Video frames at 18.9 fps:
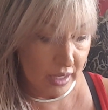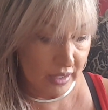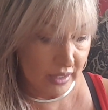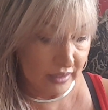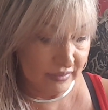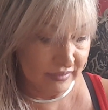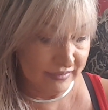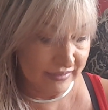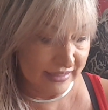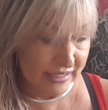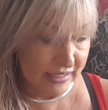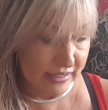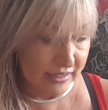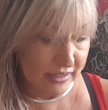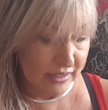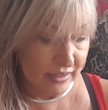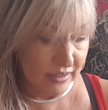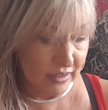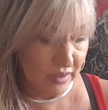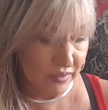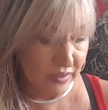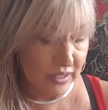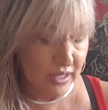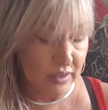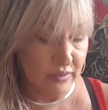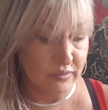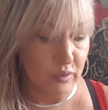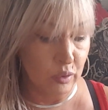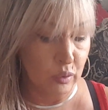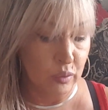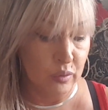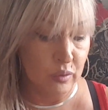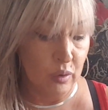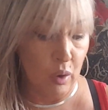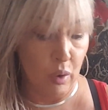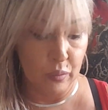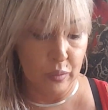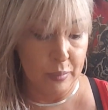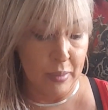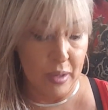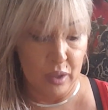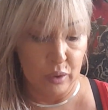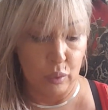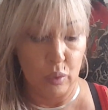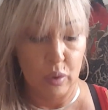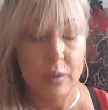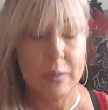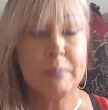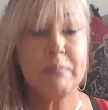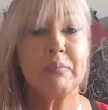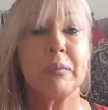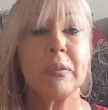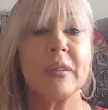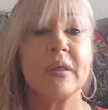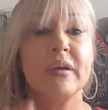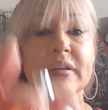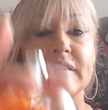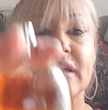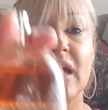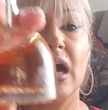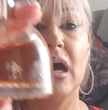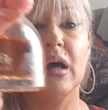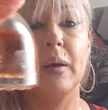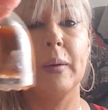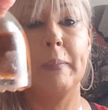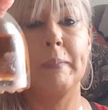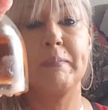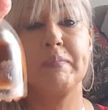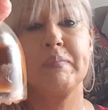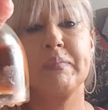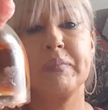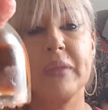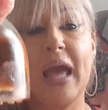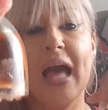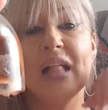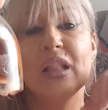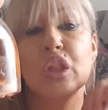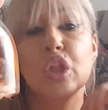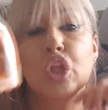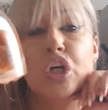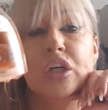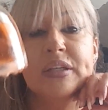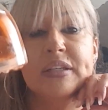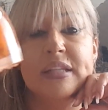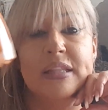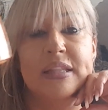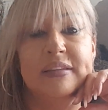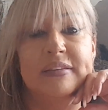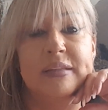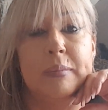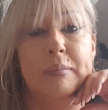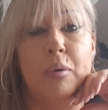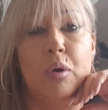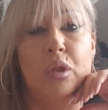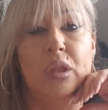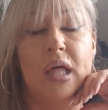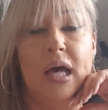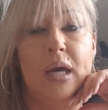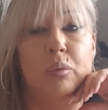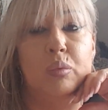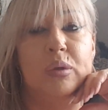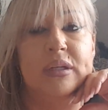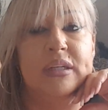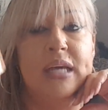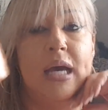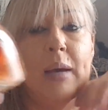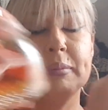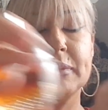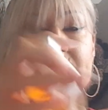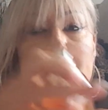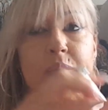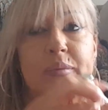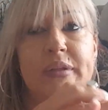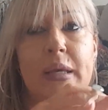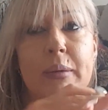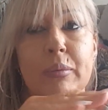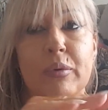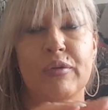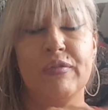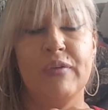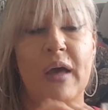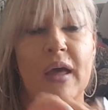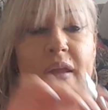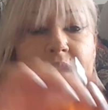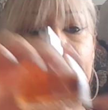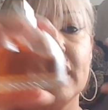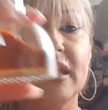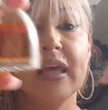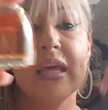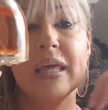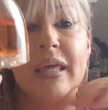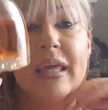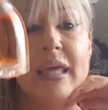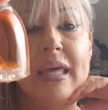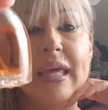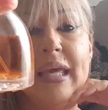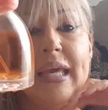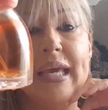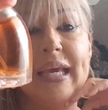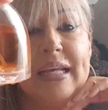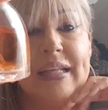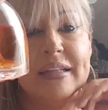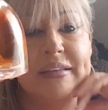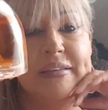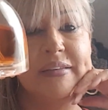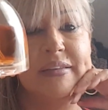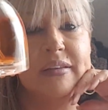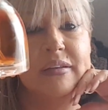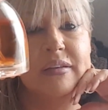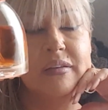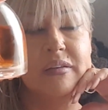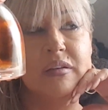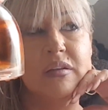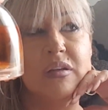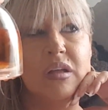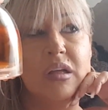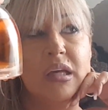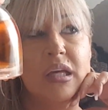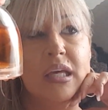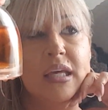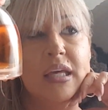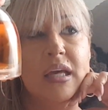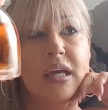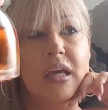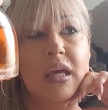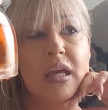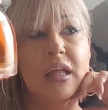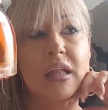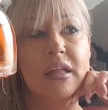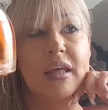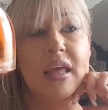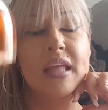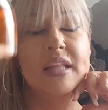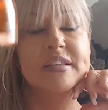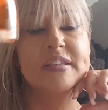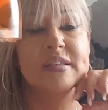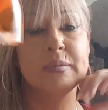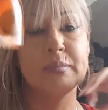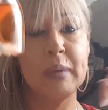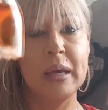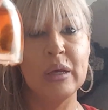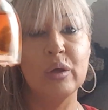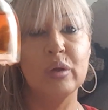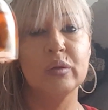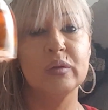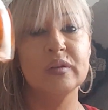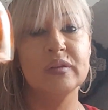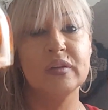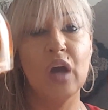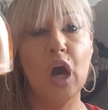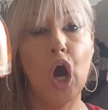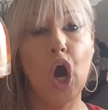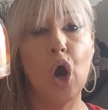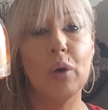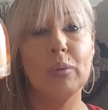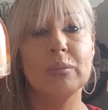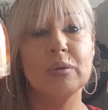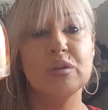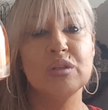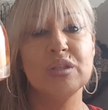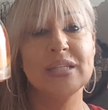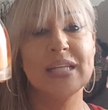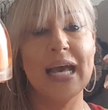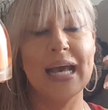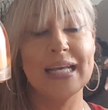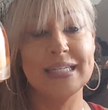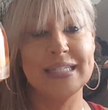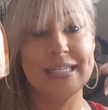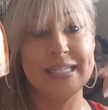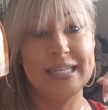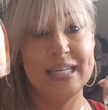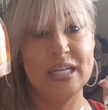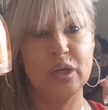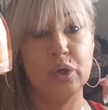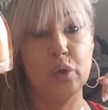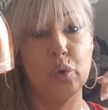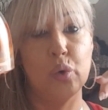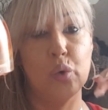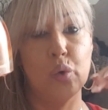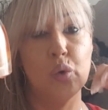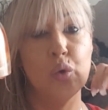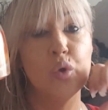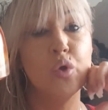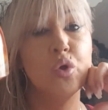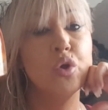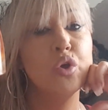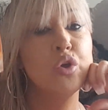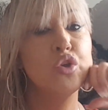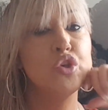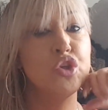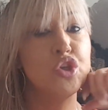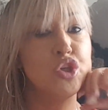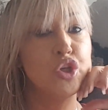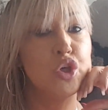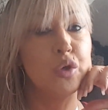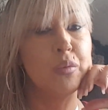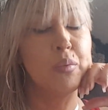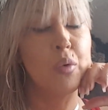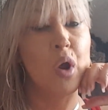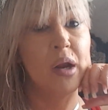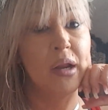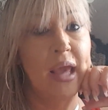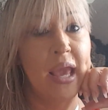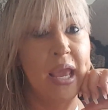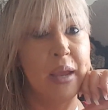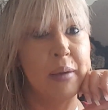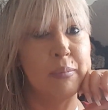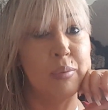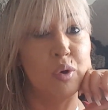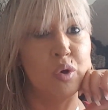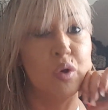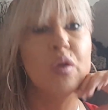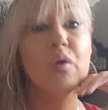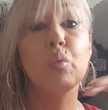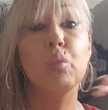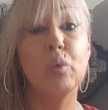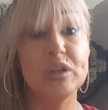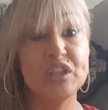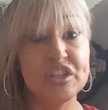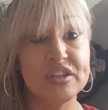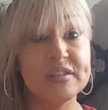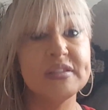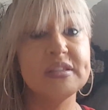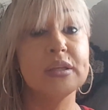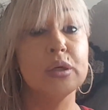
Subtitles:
I see nothing else on the bottle. I looked this up online one time and I was able to find it. It smells almost identical to Prada Amber, which is